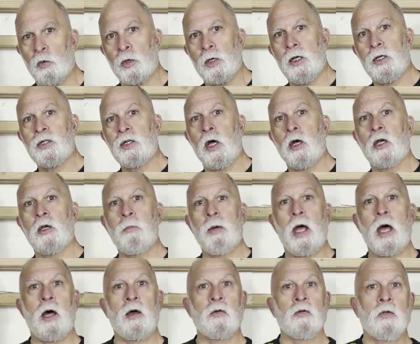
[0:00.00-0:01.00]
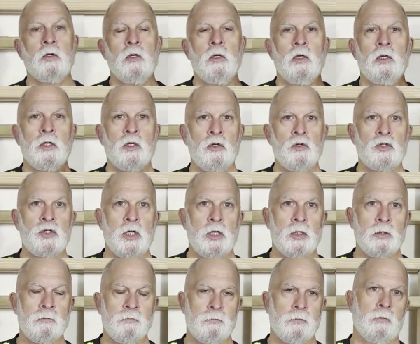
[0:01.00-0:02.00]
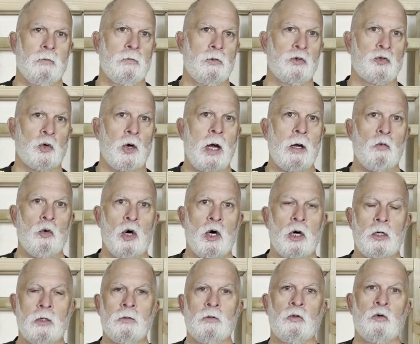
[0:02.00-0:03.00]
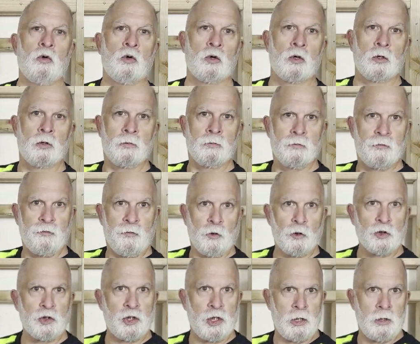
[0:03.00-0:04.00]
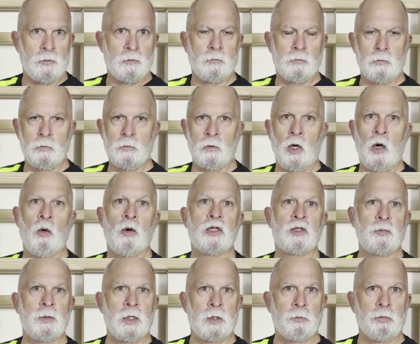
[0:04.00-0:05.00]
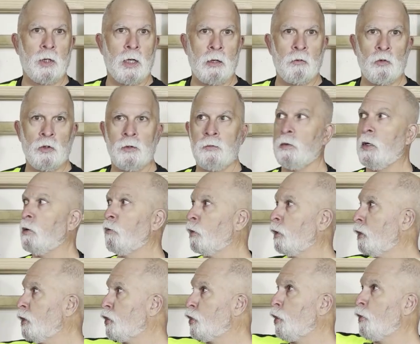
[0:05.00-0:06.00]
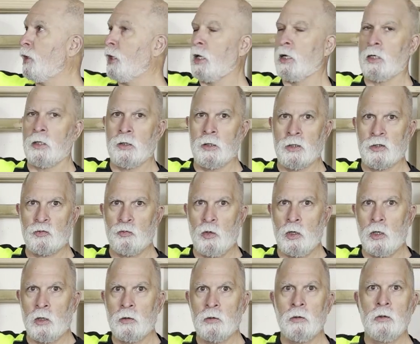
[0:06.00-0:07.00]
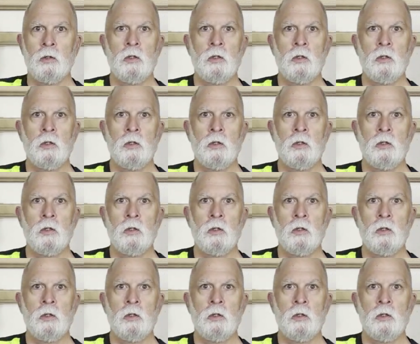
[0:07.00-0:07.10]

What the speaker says: we're going to talk about using drywall or full sheet OSB or plywood, and we're going to show that on this wall.